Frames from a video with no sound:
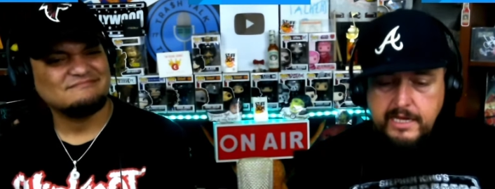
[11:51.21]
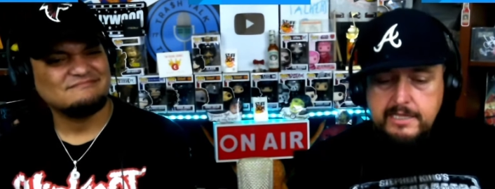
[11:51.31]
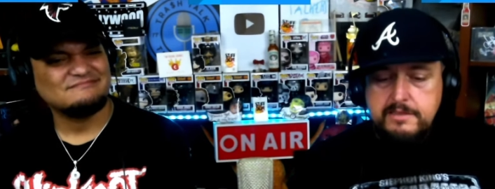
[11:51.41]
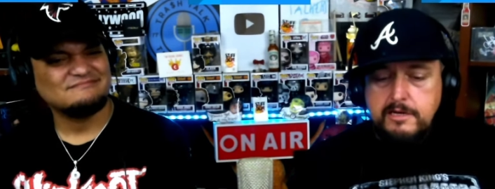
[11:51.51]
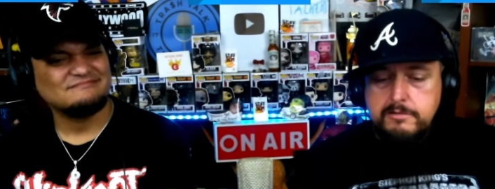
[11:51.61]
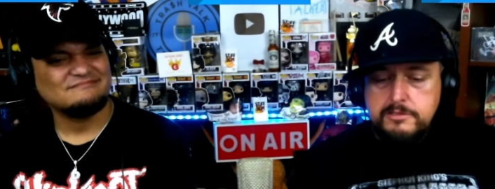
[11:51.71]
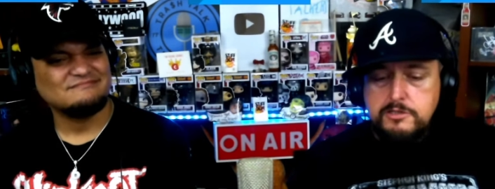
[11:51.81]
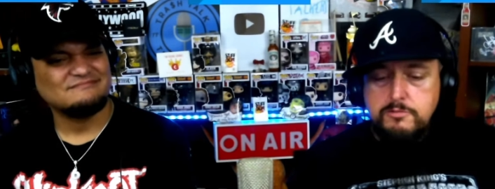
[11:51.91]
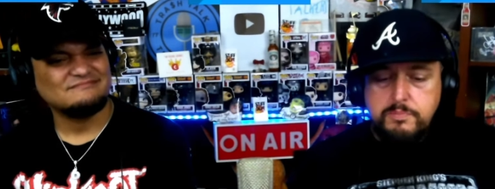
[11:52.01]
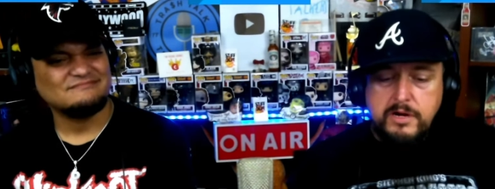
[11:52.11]
Speaker 1: and
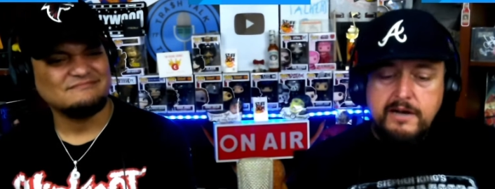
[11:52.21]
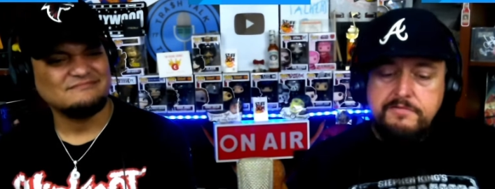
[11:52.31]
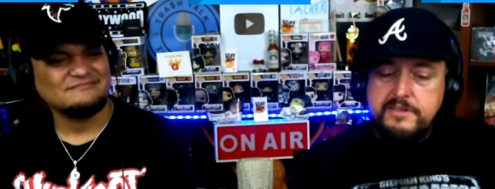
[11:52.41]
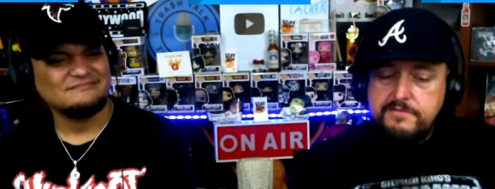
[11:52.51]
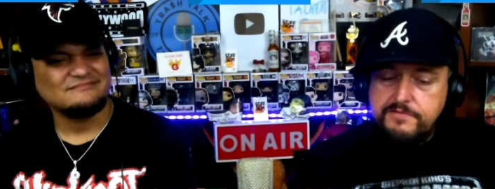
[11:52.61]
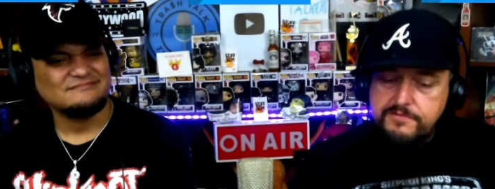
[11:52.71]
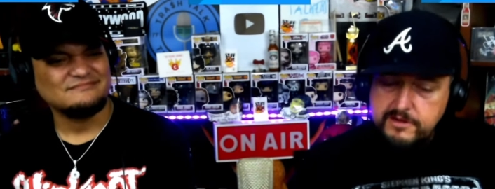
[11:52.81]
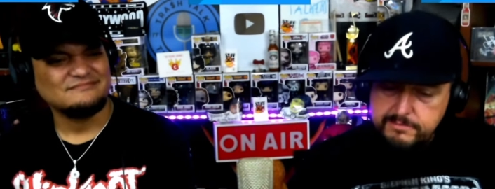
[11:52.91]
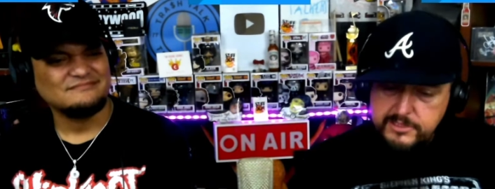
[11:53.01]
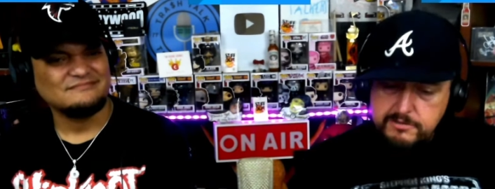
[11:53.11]
those who profit
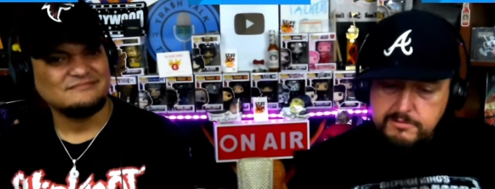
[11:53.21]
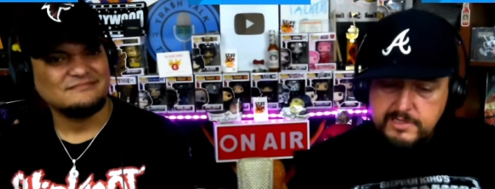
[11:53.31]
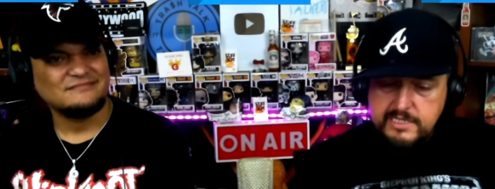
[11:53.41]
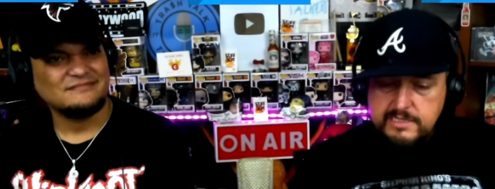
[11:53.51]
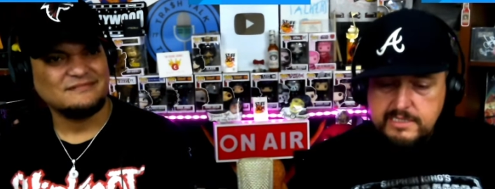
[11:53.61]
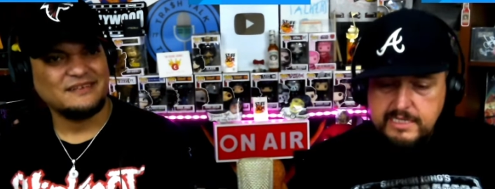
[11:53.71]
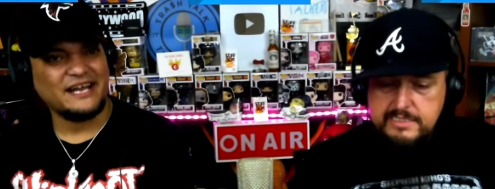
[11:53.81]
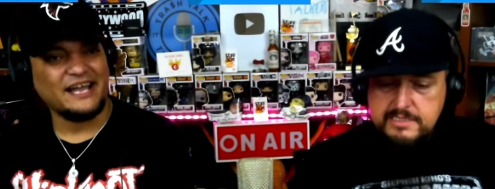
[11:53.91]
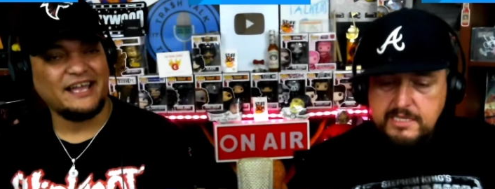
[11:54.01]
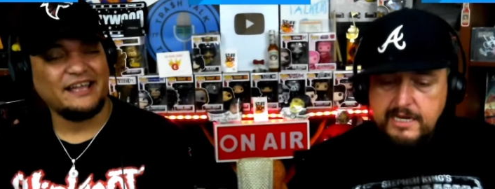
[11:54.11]
from you
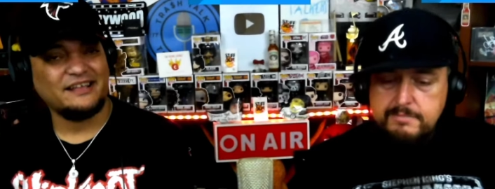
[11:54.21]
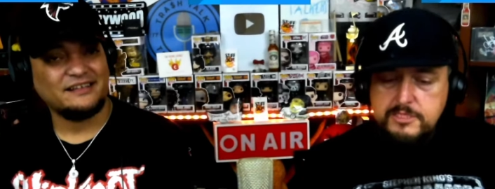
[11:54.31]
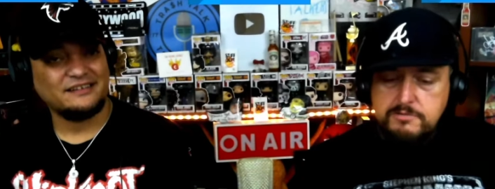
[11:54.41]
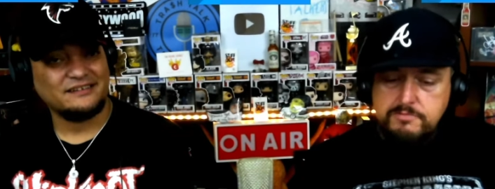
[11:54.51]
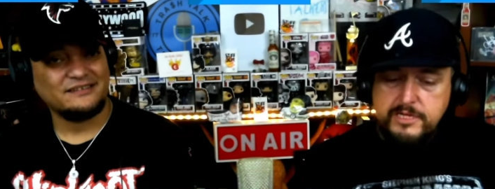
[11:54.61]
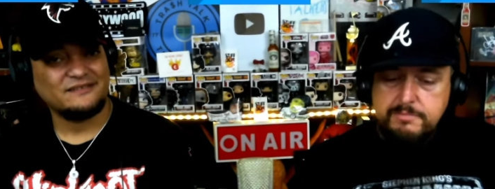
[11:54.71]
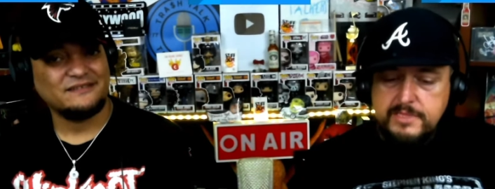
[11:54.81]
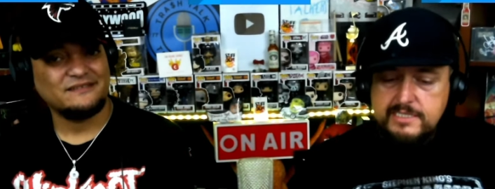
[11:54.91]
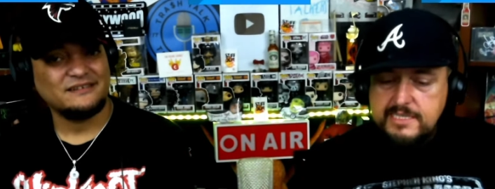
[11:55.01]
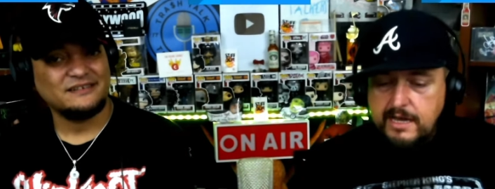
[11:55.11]
it's I, time to
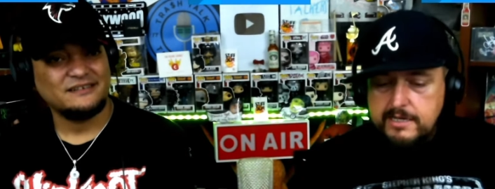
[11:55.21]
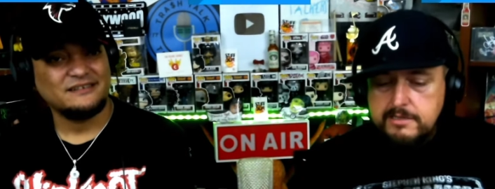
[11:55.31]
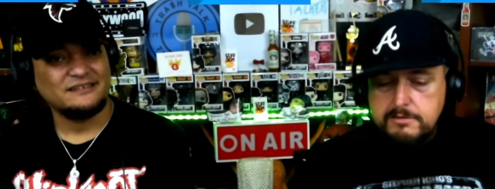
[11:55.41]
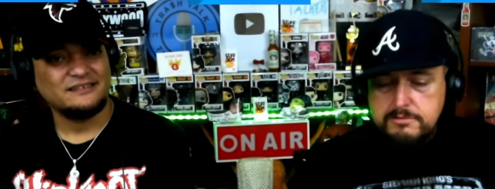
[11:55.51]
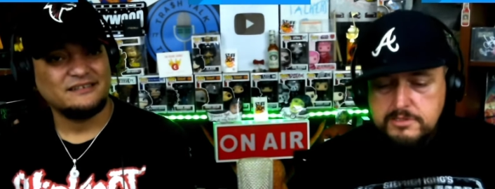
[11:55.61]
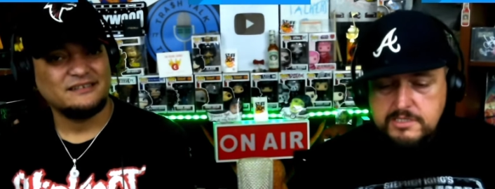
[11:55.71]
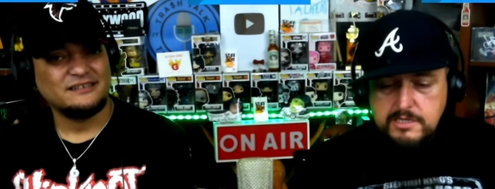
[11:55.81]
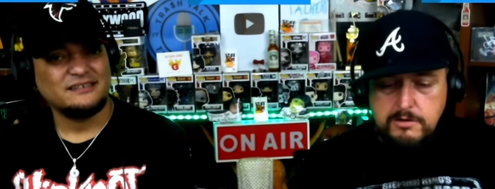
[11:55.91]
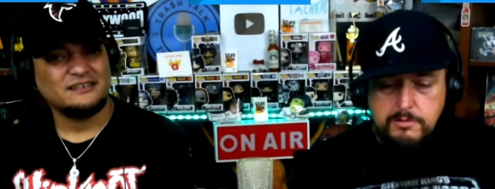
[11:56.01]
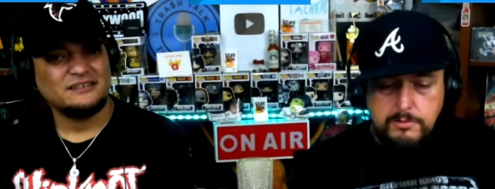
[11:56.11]
reap the tie you
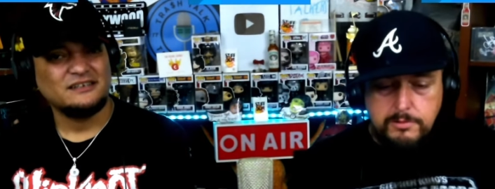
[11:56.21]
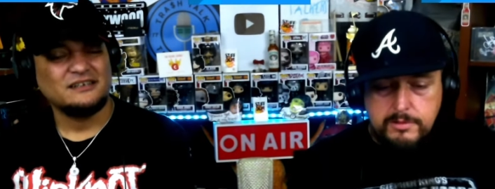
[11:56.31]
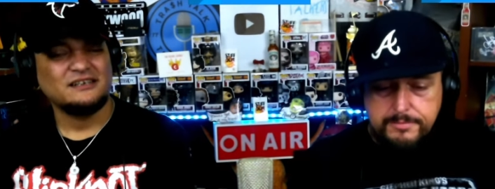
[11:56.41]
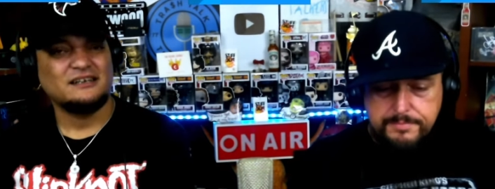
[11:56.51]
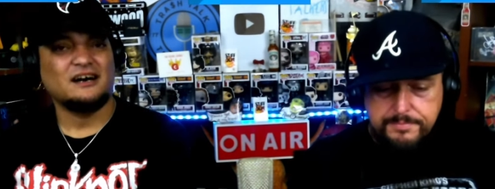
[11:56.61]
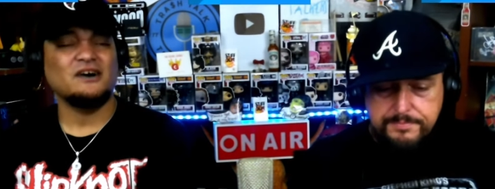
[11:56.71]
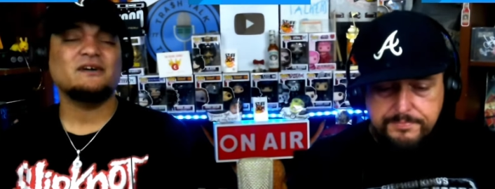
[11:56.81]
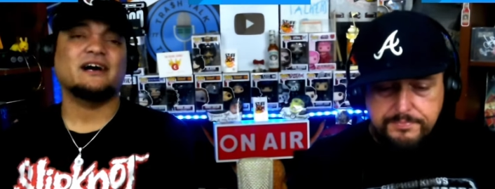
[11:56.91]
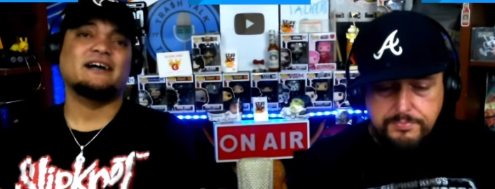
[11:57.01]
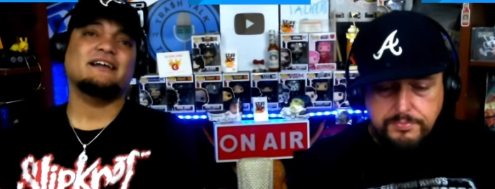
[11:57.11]
sow.
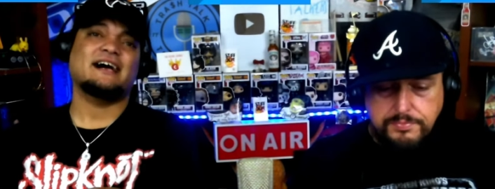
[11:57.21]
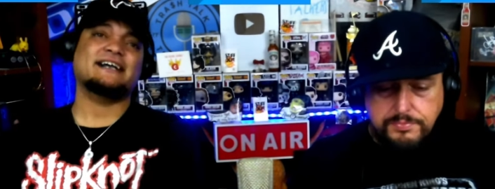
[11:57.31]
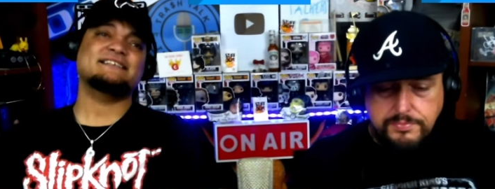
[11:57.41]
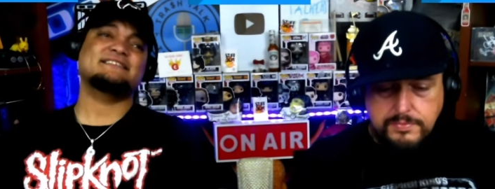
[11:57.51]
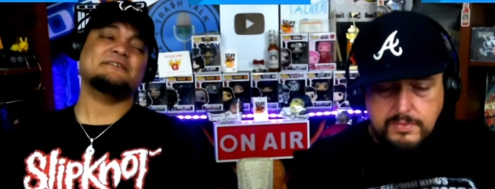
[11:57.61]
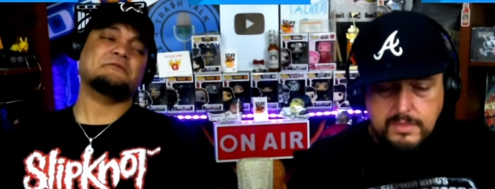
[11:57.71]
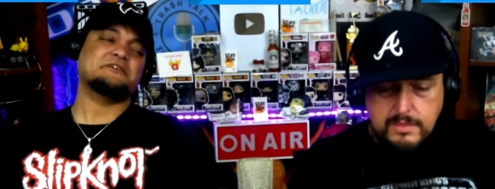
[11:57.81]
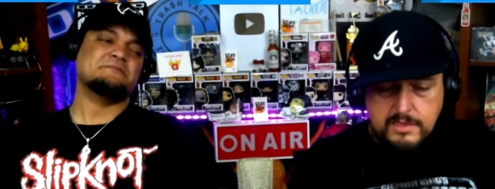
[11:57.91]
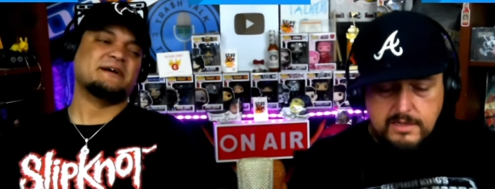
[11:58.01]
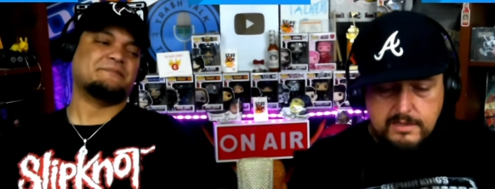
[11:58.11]
Speaker 2: Okay, I can see
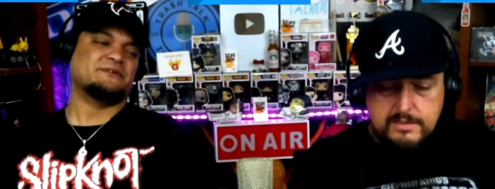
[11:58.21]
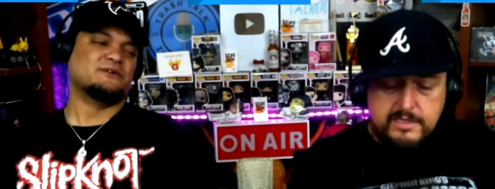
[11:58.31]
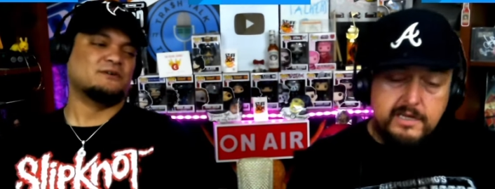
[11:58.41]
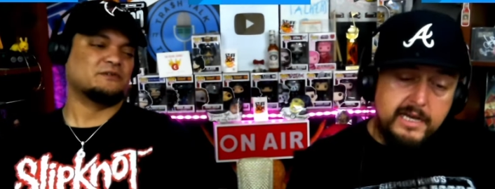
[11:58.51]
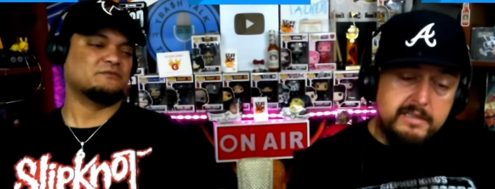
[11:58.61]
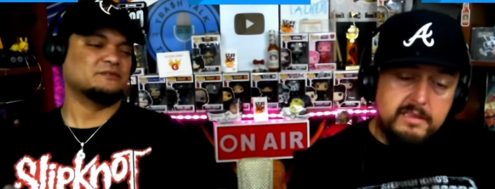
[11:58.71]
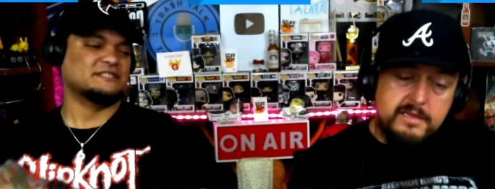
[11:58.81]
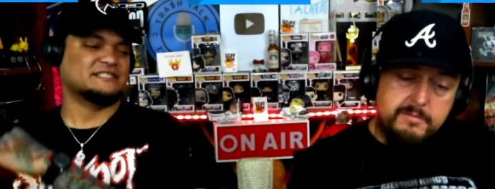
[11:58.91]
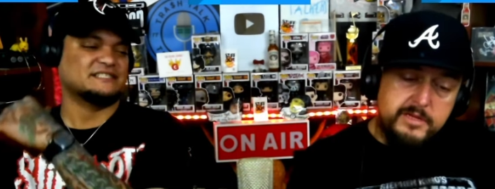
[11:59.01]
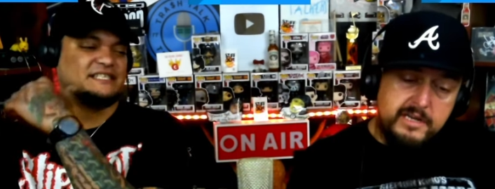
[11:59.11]
where you might be going. Yeah, I,
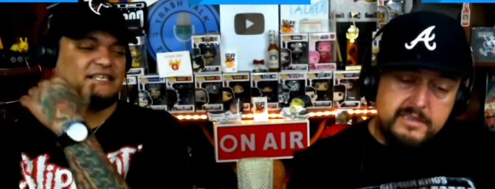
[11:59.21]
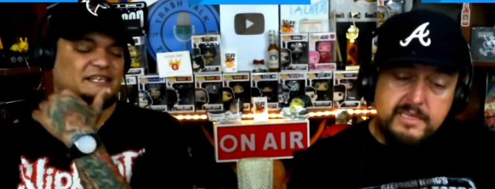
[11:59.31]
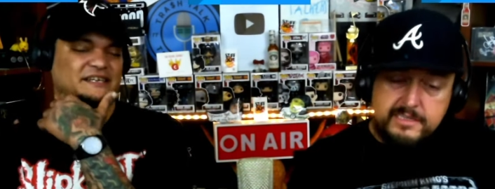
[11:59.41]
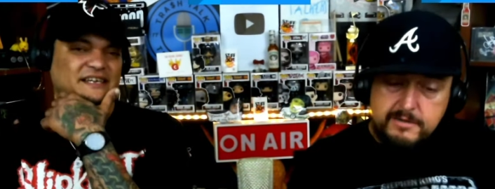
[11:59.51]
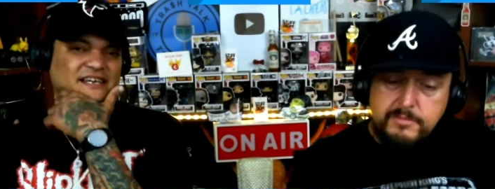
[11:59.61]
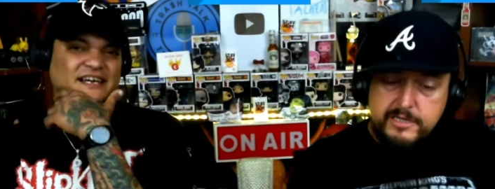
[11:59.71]
I, mean, thing. I think
Speaker 1: there